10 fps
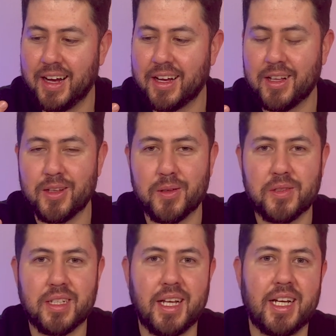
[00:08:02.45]
cologne
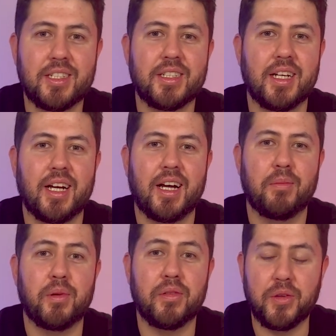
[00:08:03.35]

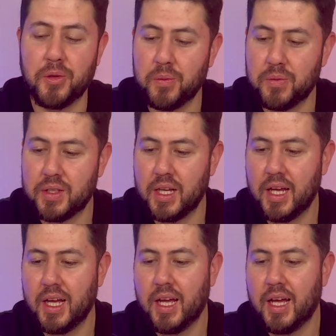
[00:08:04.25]
/ perfumes,
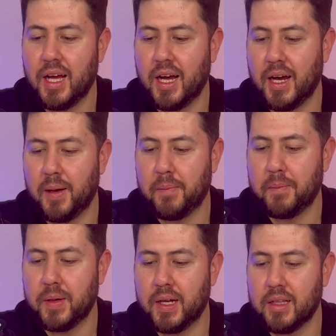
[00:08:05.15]

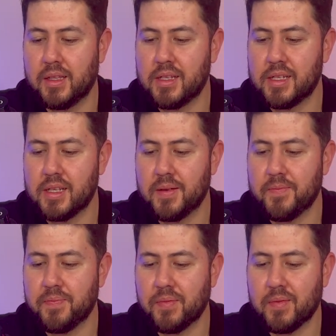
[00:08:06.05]
but
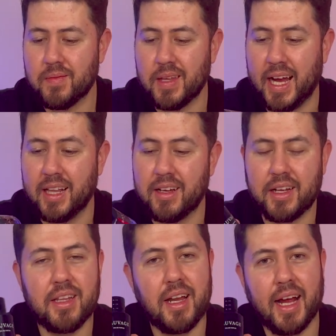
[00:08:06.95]
I got
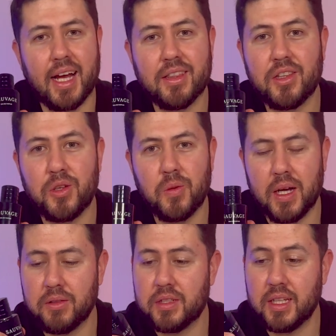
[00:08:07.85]
lucky that I got the 2
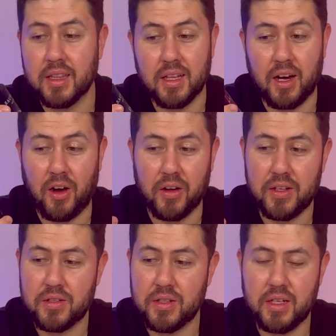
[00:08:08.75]
ounce.
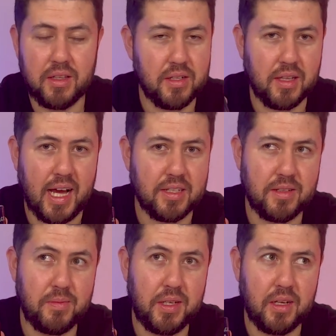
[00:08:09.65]
Honestly, this
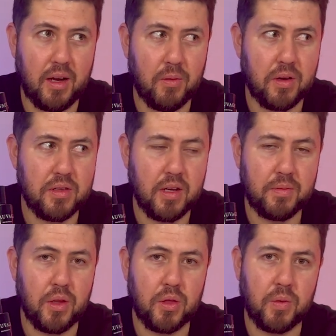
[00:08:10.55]
lasted me, I want to say up
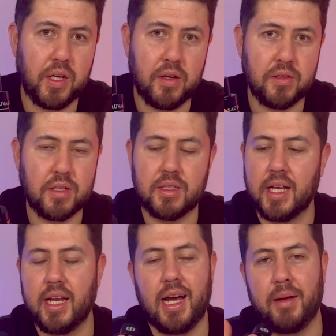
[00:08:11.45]
to 3 years, because
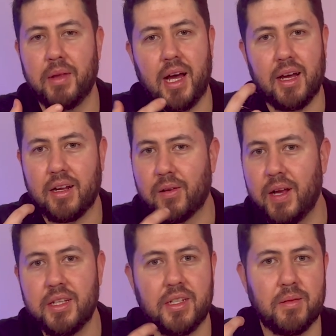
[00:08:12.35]
again, I'm not
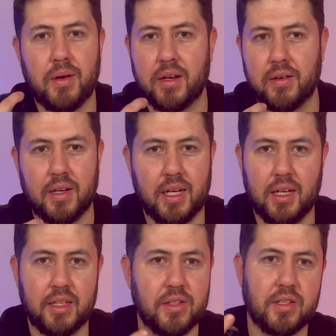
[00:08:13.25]
crazy about it, right?
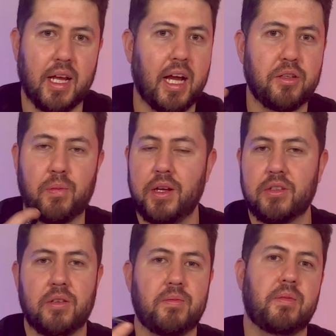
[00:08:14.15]
It's just like I spray
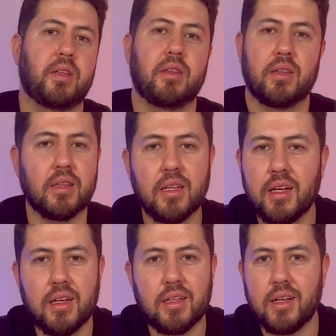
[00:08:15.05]
some and
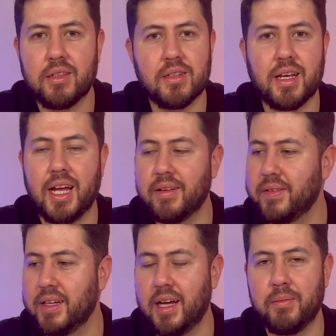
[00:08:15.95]
that's kind of
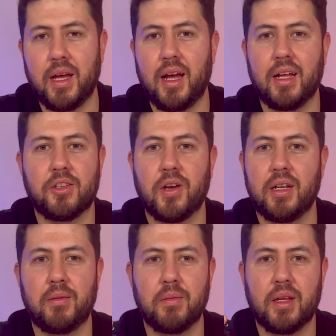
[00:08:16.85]
it. I'm not trying
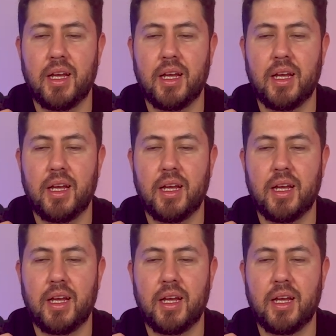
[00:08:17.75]
to